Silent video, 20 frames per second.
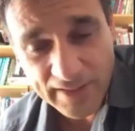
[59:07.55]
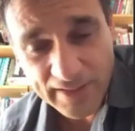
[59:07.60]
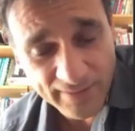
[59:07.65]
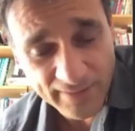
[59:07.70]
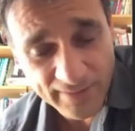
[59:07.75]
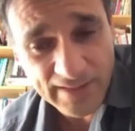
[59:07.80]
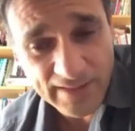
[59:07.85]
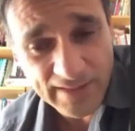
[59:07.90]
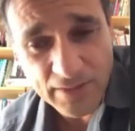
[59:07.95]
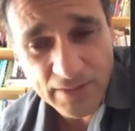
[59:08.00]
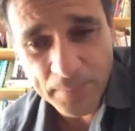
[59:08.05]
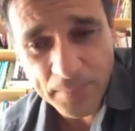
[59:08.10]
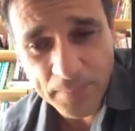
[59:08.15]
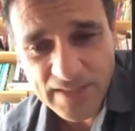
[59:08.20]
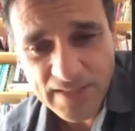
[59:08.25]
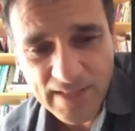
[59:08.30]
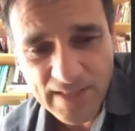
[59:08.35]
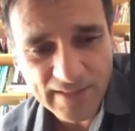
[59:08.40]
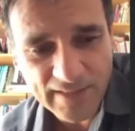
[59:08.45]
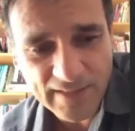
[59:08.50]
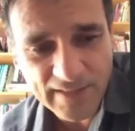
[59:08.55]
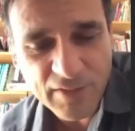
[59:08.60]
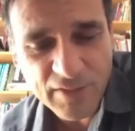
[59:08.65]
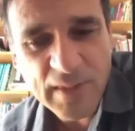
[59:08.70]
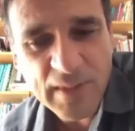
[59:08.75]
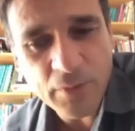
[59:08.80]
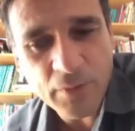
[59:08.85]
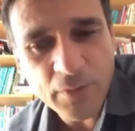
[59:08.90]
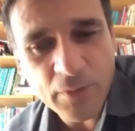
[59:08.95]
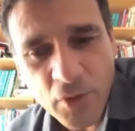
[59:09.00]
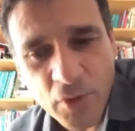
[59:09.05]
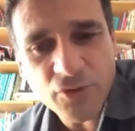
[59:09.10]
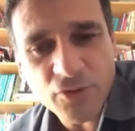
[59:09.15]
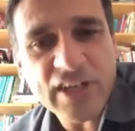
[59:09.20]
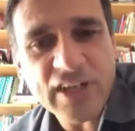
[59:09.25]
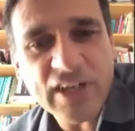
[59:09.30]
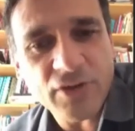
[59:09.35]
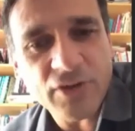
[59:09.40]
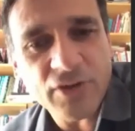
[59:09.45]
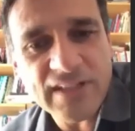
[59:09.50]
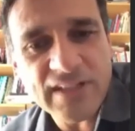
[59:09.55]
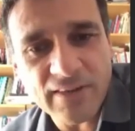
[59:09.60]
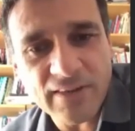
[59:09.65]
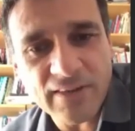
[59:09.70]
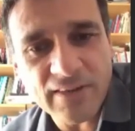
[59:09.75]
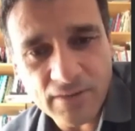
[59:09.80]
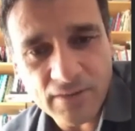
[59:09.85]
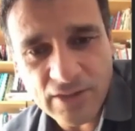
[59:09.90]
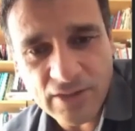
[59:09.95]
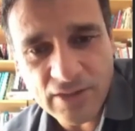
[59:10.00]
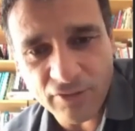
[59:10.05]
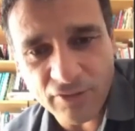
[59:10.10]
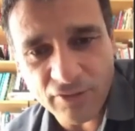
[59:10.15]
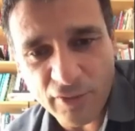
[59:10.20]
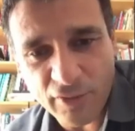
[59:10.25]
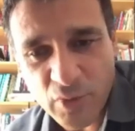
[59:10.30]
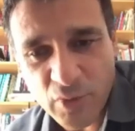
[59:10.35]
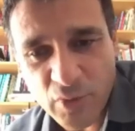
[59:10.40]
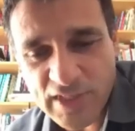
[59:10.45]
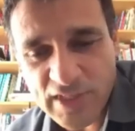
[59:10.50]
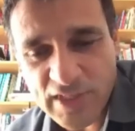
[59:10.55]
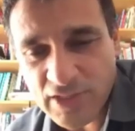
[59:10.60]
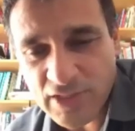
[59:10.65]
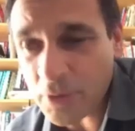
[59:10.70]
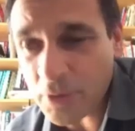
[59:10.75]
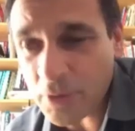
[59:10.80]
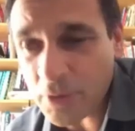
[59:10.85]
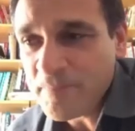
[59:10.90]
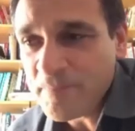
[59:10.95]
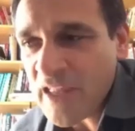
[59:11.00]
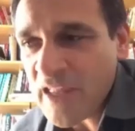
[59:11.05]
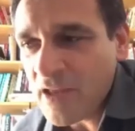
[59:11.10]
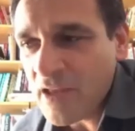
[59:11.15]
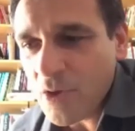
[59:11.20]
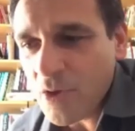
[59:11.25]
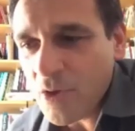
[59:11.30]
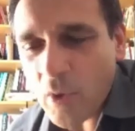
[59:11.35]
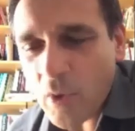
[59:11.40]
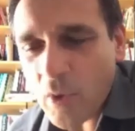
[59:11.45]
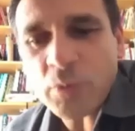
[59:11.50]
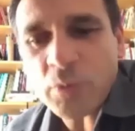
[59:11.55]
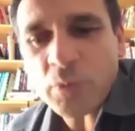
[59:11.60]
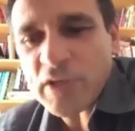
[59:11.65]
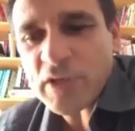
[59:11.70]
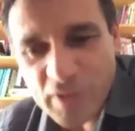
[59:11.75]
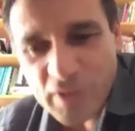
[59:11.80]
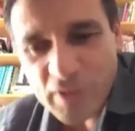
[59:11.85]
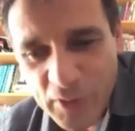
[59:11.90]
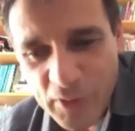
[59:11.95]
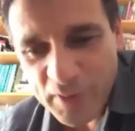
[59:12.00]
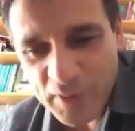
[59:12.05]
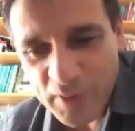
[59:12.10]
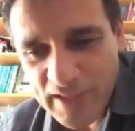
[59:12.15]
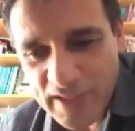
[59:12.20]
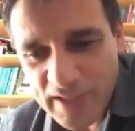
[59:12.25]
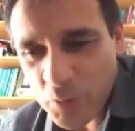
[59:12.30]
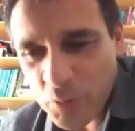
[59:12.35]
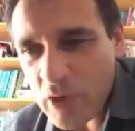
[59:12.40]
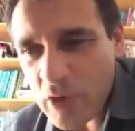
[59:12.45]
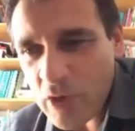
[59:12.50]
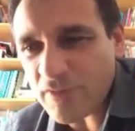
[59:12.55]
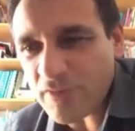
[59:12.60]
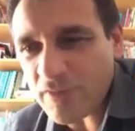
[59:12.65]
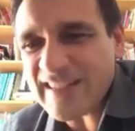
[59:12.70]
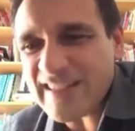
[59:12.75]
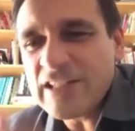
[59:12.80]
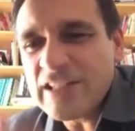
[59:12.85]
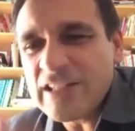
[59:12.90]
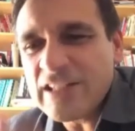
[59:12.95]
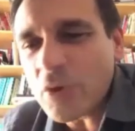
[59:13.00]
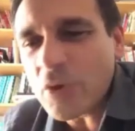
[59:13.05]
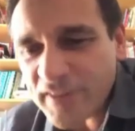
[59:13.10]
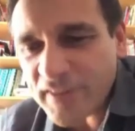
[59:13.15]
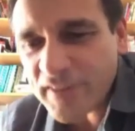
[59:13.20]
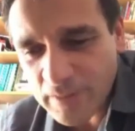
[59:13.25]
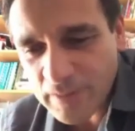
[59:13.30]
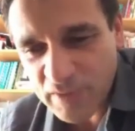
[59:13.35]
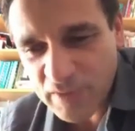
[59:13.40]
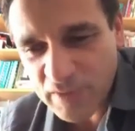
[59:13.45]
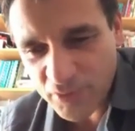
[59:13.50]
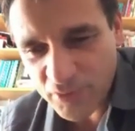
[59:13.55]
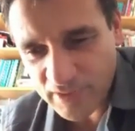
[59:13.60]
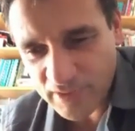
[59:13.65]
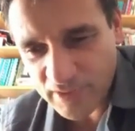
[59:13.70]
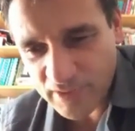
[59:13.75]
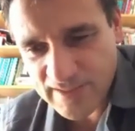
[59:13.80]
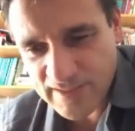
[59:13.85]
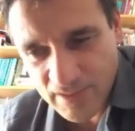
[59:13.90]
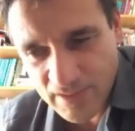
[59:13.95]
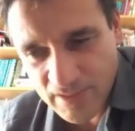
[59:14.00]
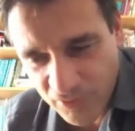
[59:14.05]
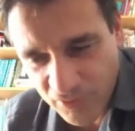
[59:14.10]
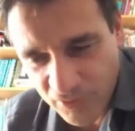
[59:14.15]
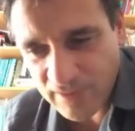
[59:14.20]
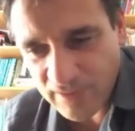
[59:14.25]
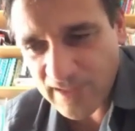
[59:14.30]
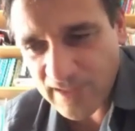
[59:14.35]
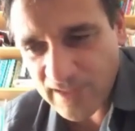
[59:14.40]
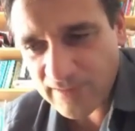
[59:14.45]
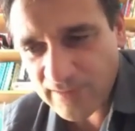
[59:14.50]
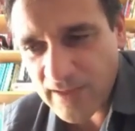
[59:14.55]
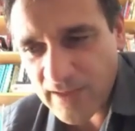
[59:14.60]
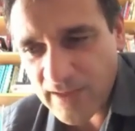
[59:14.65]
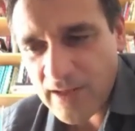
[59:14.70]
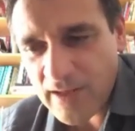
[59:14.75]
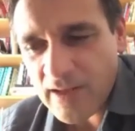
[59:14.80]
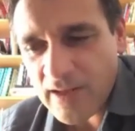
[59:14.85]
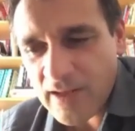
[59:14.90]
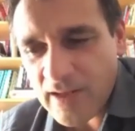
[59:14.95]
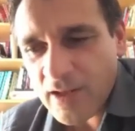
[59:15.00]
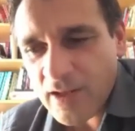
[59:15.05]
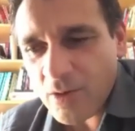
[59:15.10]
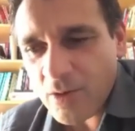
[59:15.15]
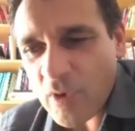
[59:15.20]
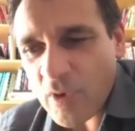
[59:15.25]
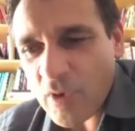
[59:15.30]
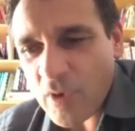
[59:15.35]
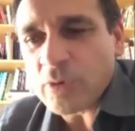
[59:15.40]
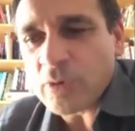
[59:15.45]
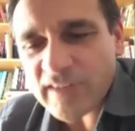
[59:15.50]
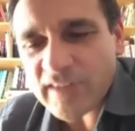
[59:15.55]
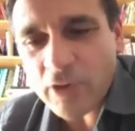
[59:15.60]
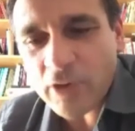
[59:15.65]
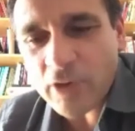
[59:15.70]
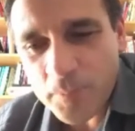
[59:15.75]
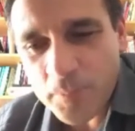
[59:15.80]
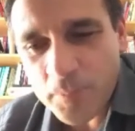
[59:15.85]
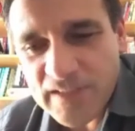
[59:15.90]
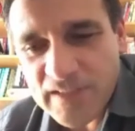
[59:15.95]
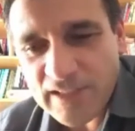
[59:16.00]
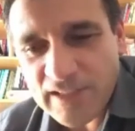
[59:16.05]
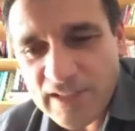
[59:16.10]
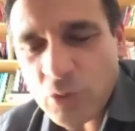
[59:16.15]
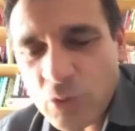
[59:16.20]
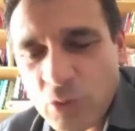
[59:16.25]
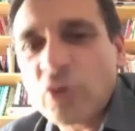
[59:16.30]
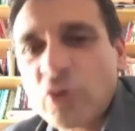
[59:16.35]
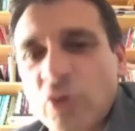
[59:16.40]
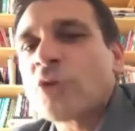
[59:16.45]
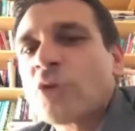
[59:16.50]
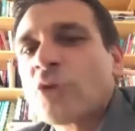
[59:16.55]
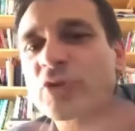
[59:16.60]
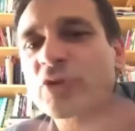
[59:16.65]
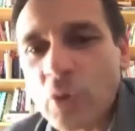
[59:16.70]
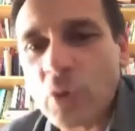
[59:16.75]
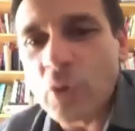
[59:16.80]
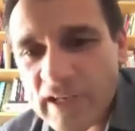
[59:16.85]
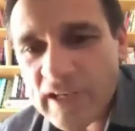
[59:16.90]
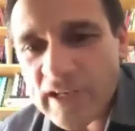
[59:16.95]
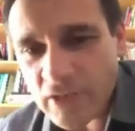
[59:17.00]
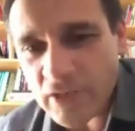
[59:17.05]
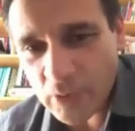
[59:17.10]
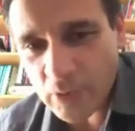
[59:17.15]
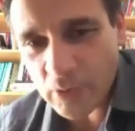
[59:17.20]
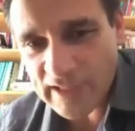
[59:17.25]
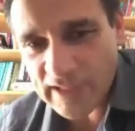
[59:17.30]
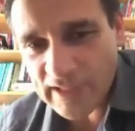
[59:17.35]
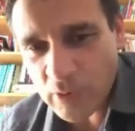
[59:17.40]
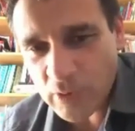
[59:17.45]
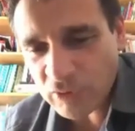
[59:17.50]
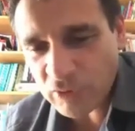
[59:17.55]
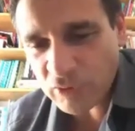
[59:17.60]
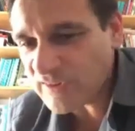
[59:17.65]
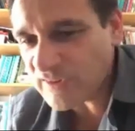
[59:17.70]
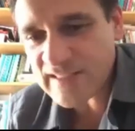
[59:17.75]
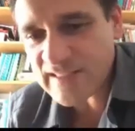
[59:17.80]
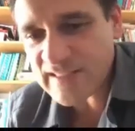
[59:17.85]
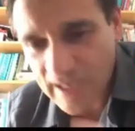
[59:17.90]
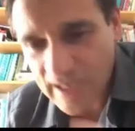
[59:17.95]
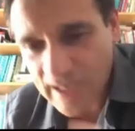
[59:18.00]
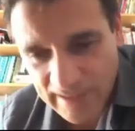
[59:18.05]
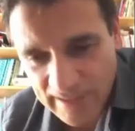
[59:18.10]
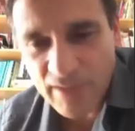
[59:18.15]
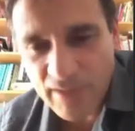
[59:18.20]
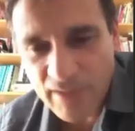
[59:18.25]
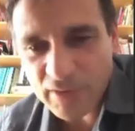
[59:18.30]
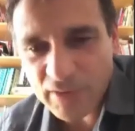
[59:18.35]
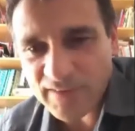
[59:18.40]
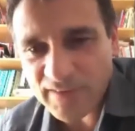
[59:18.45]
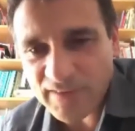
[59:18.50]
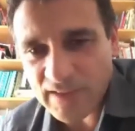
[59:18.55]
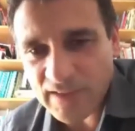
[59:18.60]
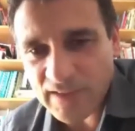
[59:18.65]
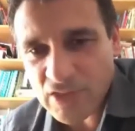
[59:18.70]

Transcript: I think it's the piece that has been the most recorded in the history of music. So when we record that, we already know that before. It's different that when you take a piece that you don't know at all and you have to decide everything.